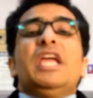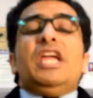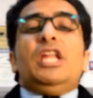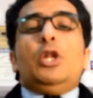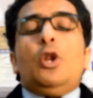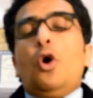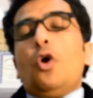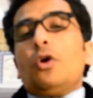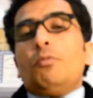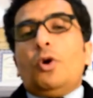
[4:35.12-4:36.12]
In
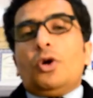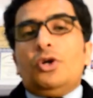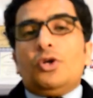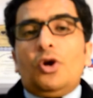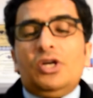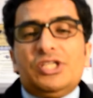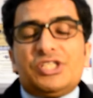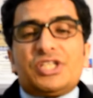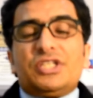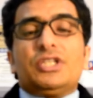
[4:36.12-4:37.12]
lower motor neuron
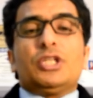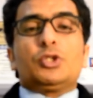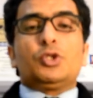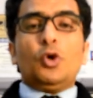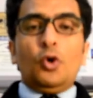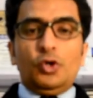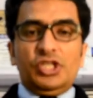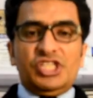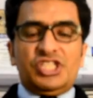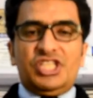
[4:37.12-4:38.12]
lesion, the
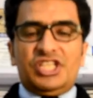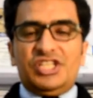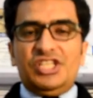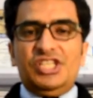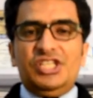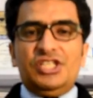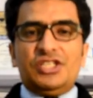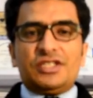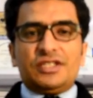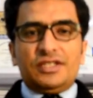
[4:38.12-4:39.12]
tone is
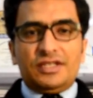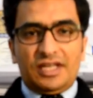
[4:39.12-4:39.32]
decreased,